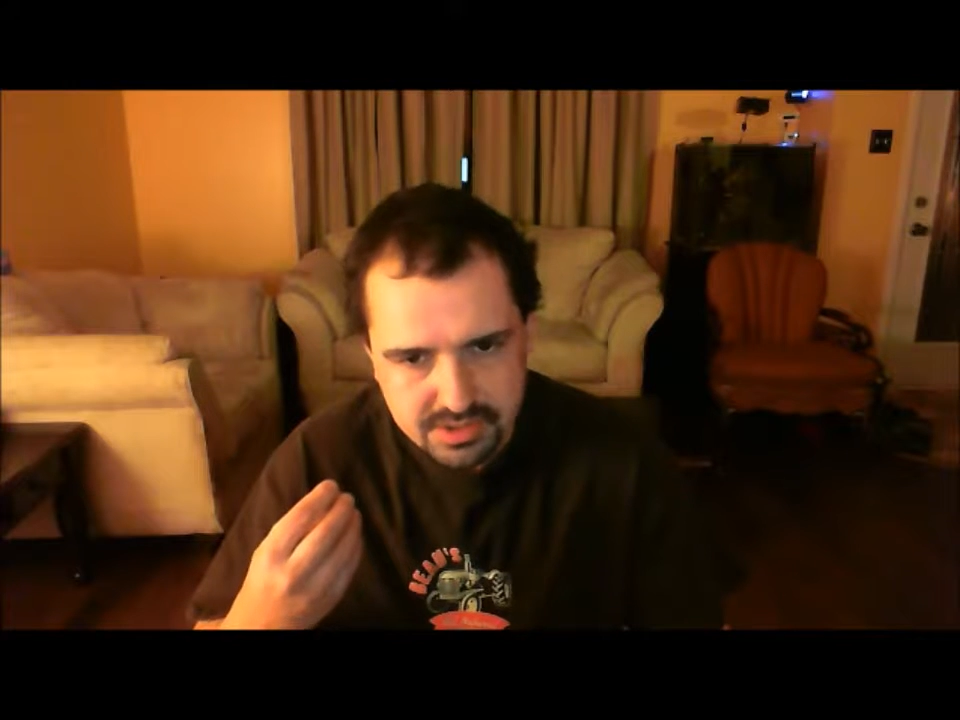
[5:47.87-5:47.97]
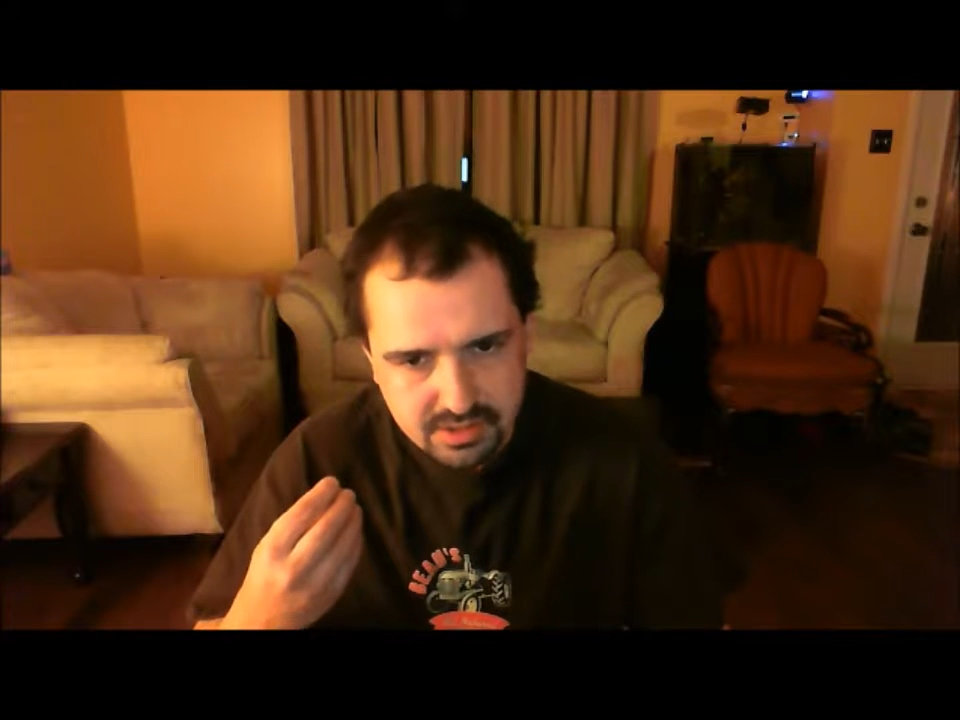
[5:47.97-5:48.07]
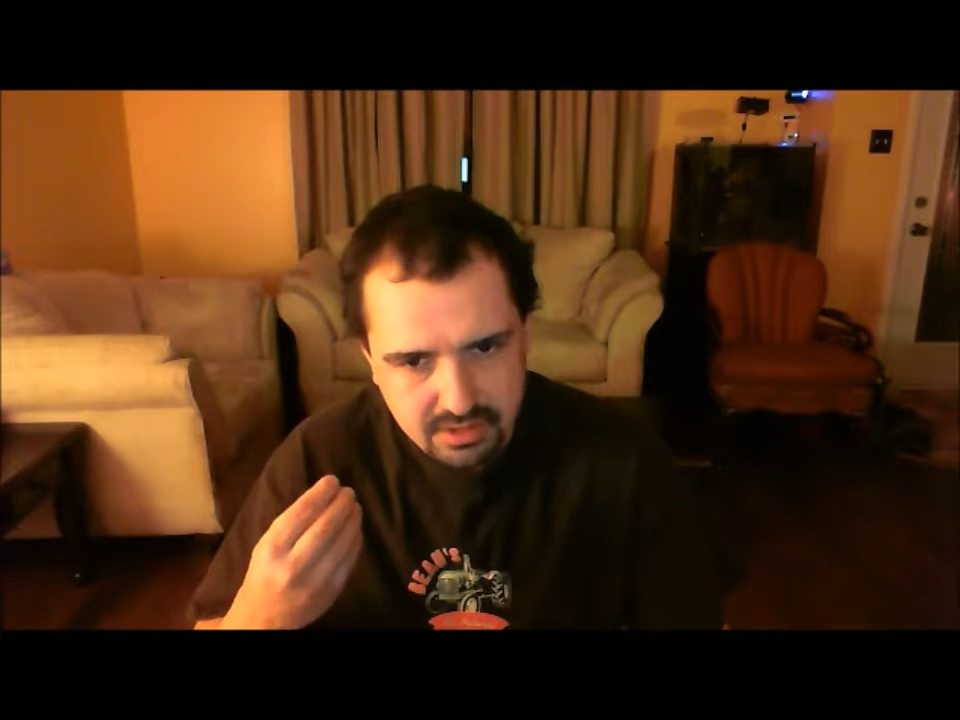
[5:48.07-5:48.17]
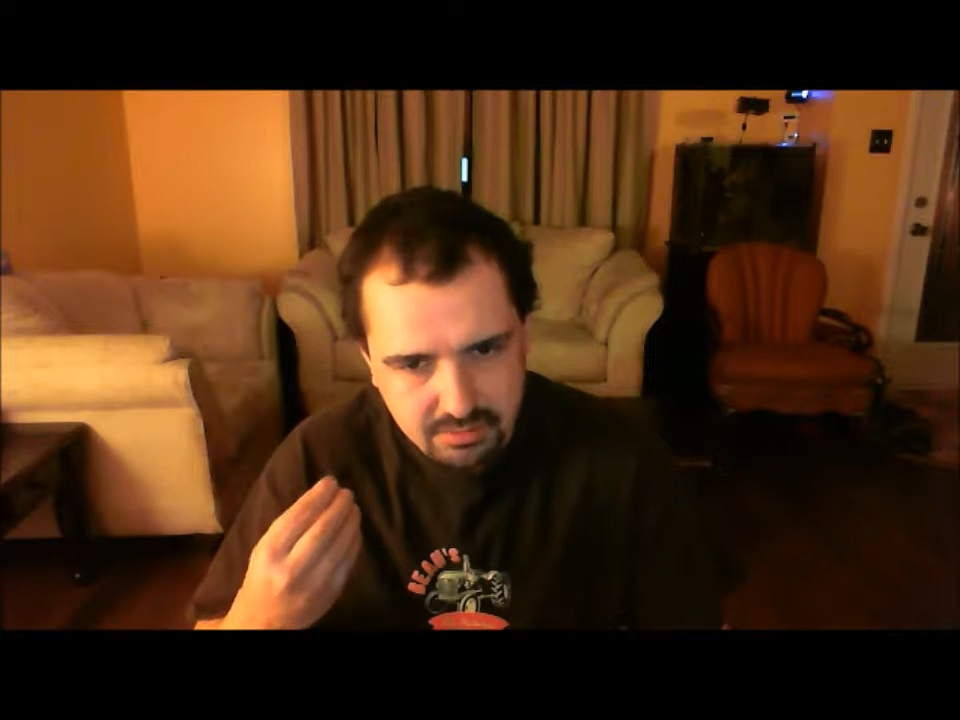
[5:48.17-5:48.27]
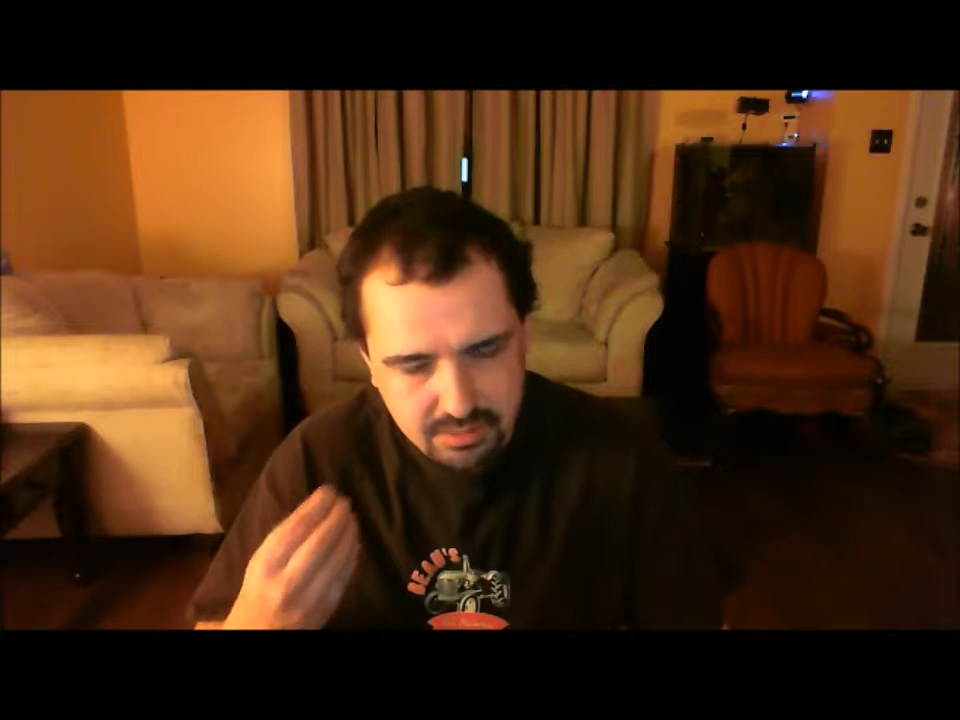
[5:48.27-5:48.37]
a
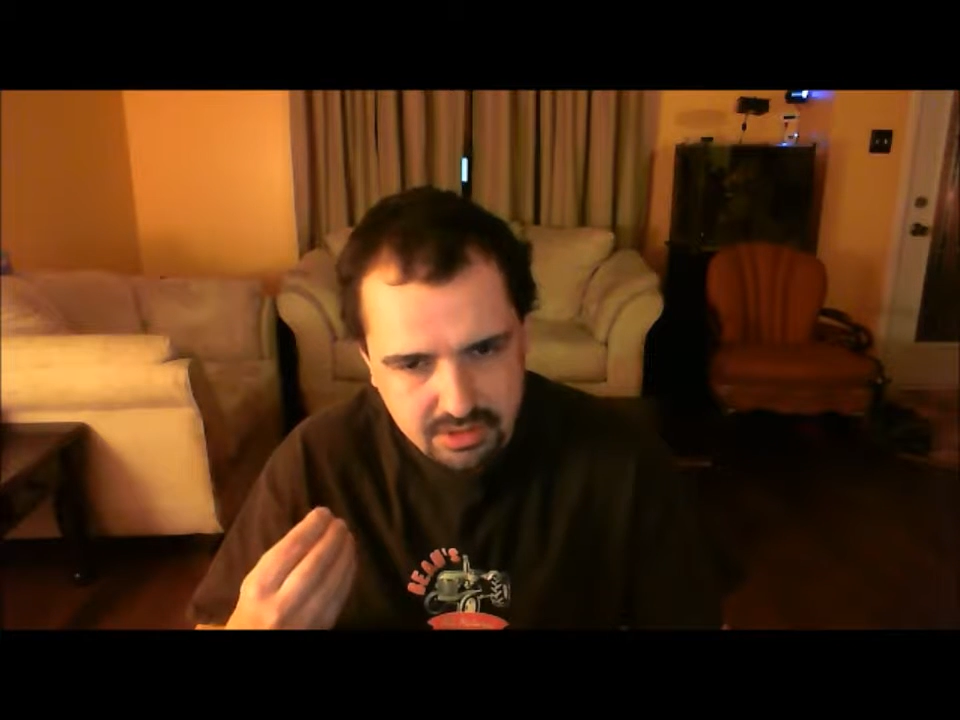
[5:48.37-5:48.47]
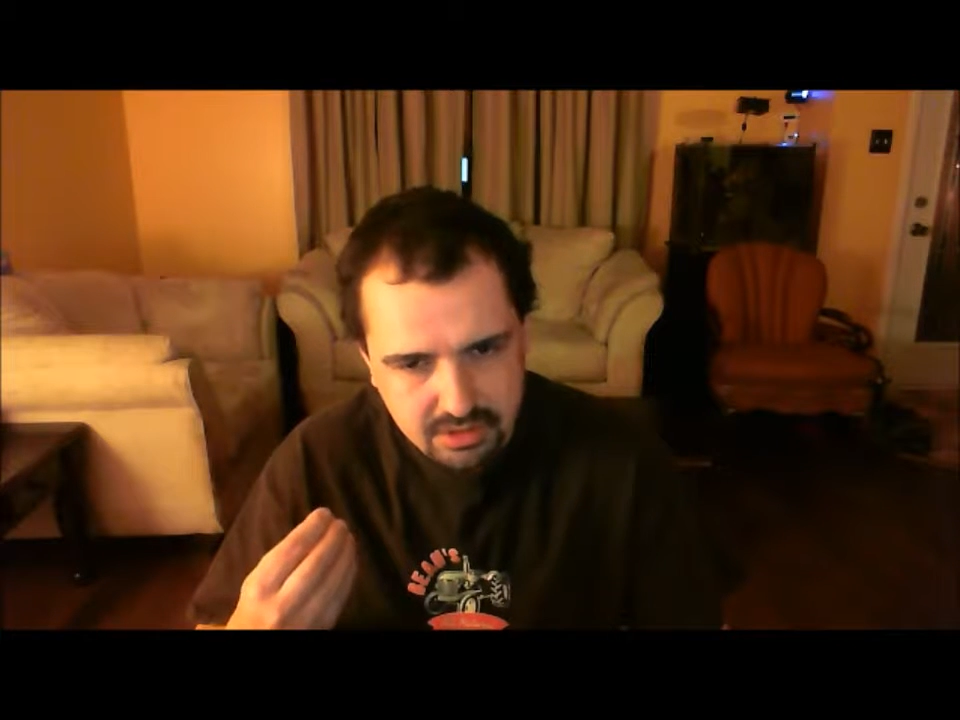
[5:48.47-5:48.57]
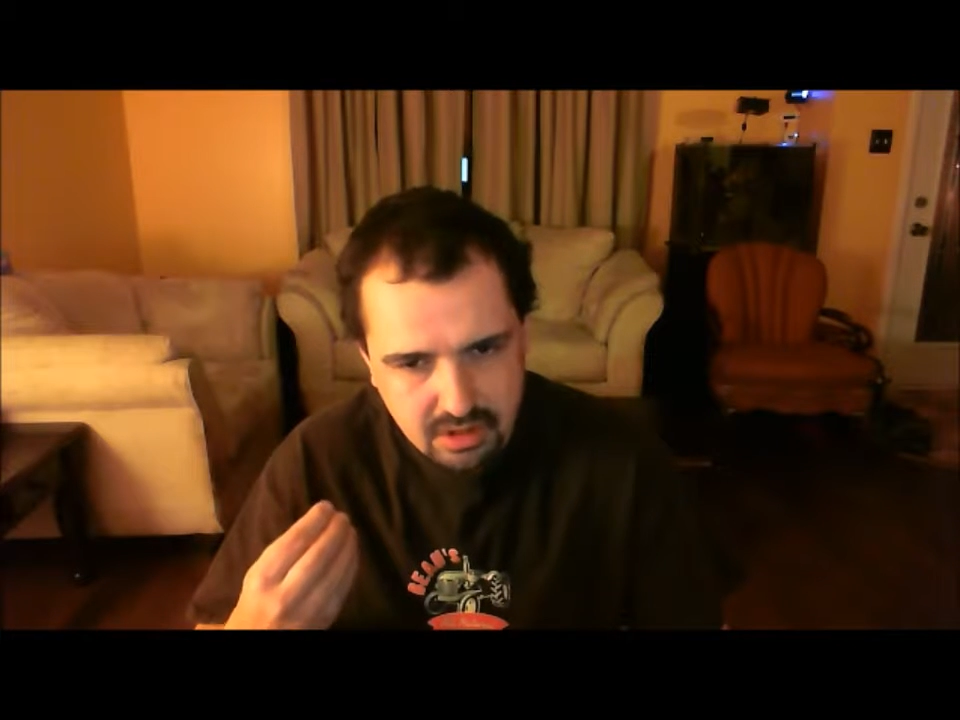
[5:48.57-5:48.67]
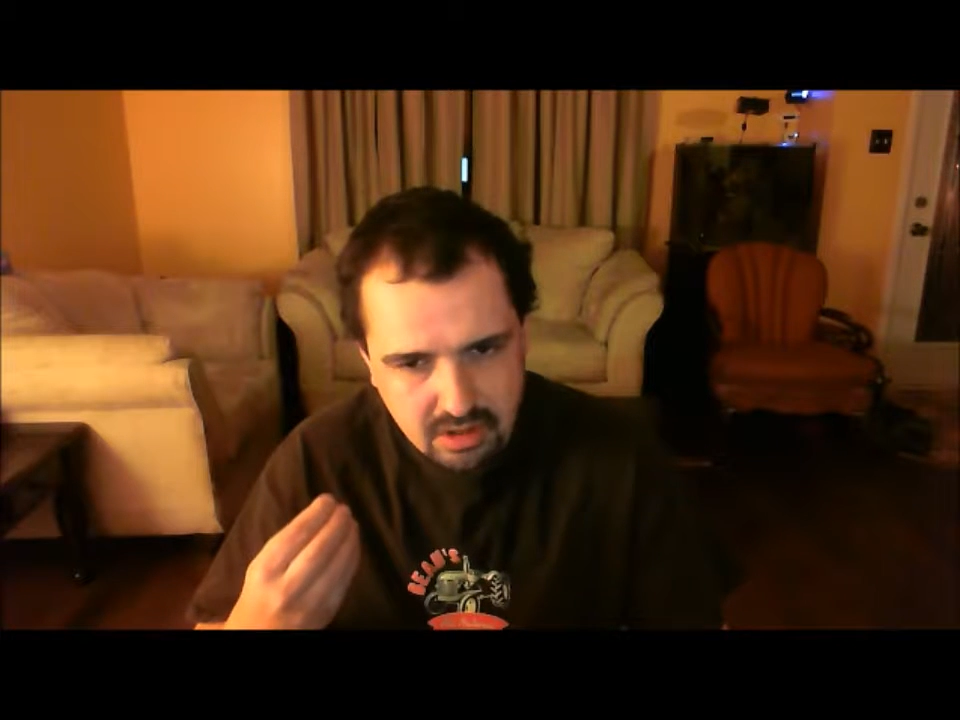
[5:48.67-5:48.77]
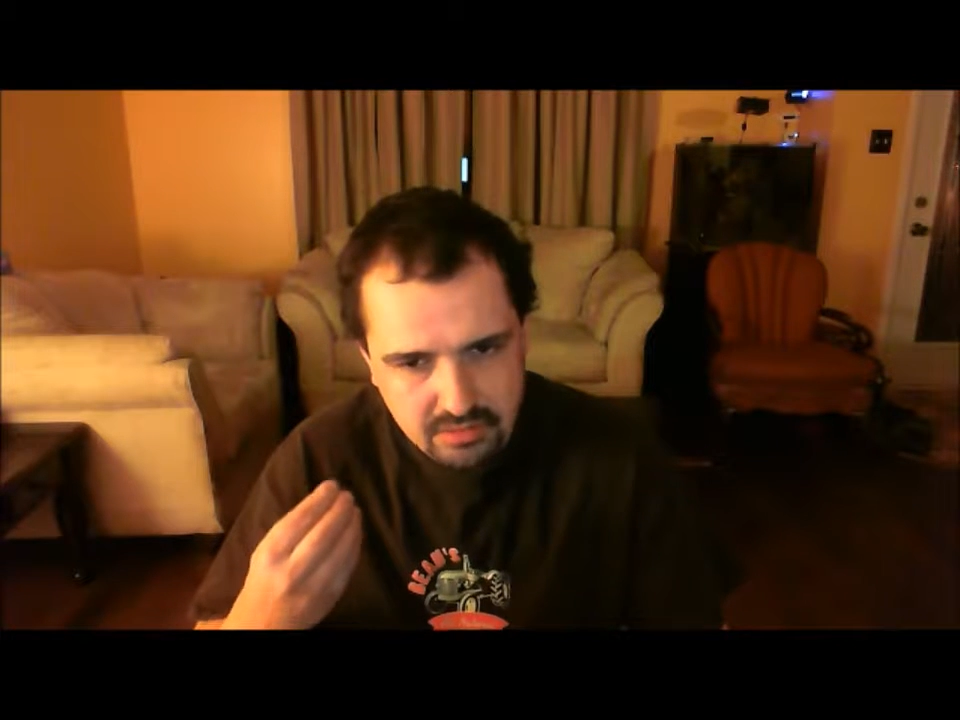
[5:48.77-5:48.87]
little bit of
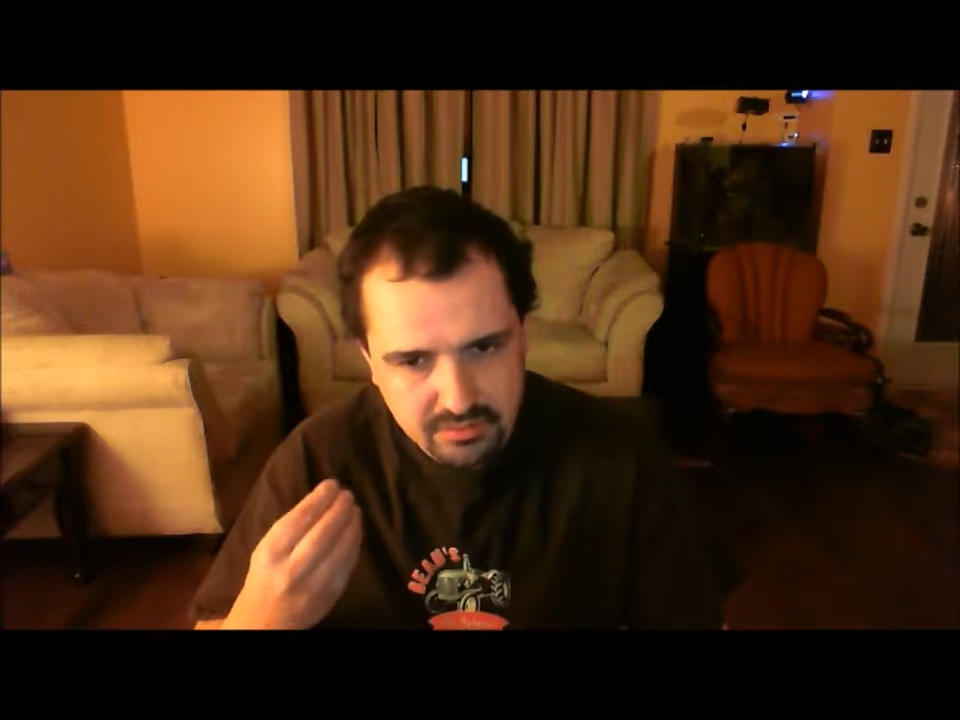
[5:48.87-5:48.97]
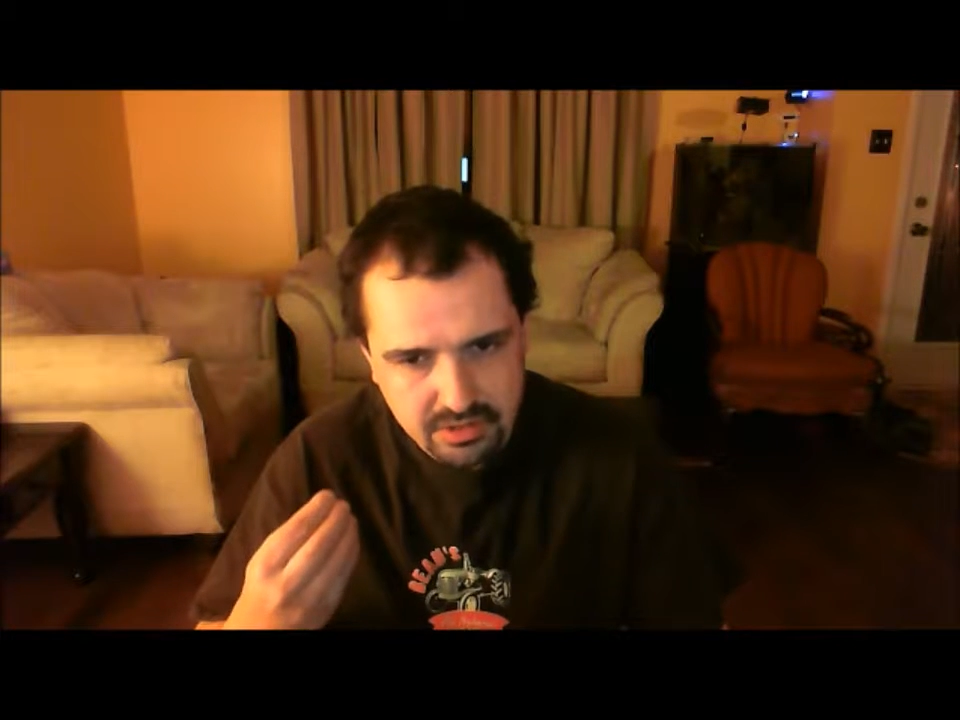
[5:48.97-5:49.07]
coffee,